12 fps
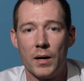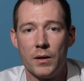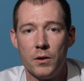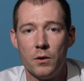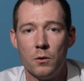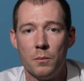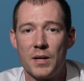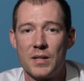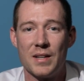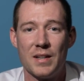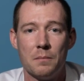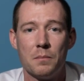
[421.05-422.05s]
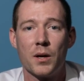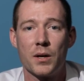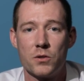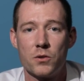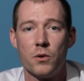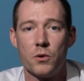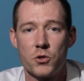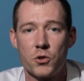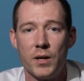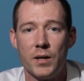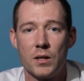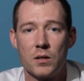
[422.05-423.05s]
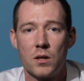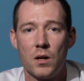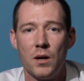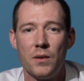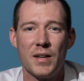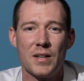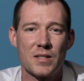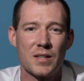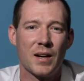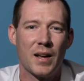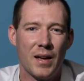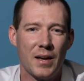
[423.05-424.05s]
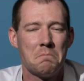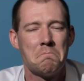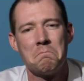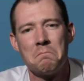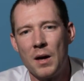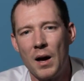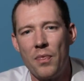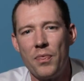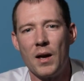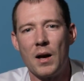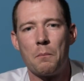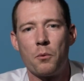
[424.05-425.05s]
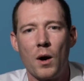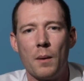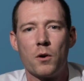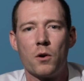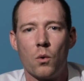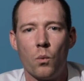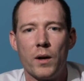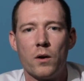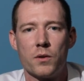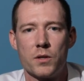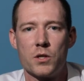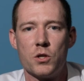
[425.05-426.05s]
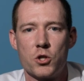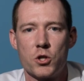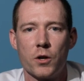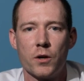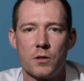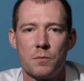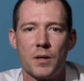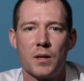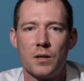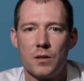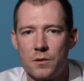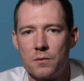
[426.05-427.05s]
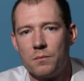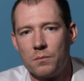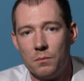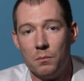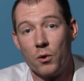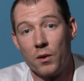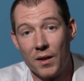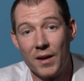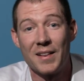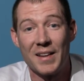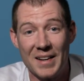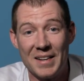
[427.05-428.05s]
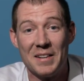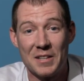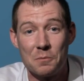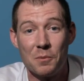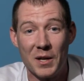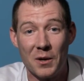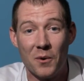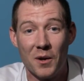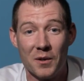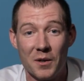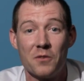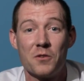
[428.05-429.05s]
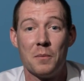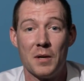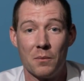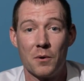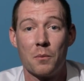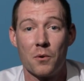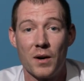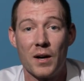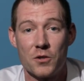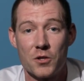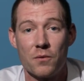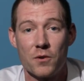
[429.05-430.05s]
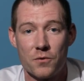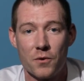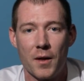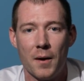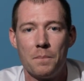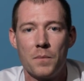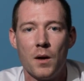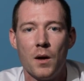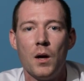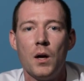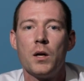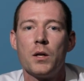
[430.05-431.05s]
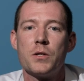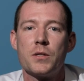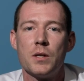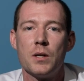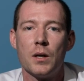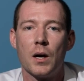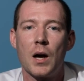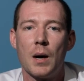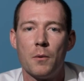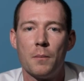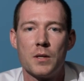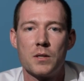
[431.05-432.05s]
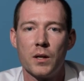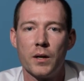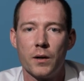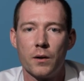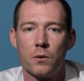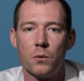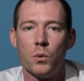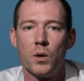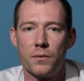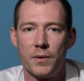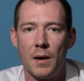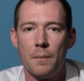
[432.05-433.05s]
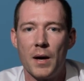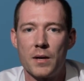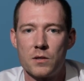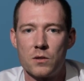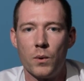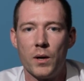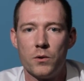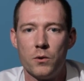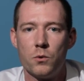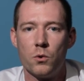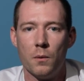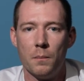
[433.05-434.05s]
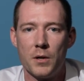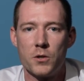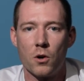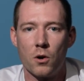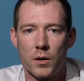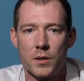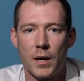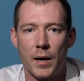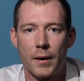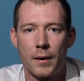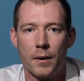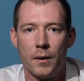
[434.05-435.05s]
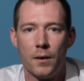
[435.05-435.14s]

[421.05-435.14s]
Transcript: I do, because I didn't plug into those trainings, they decide, hey, I think I'm probably going to wait on this insurance because more than likely I didn't explain it well enough to be able to provide a service for them. You see, a couple months later, what if dad passes away due to a major heart attack